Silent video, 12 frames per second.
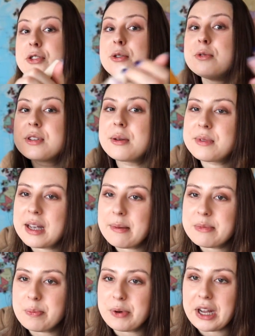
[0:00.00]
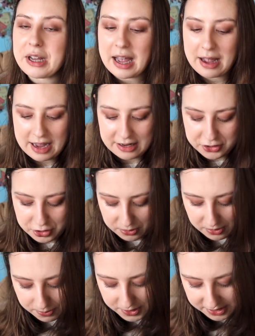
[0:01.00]
do sometimes bring
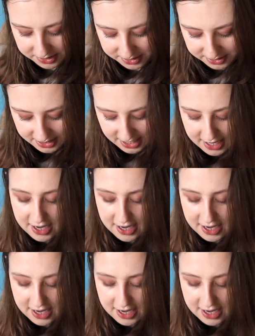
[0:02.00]
actual books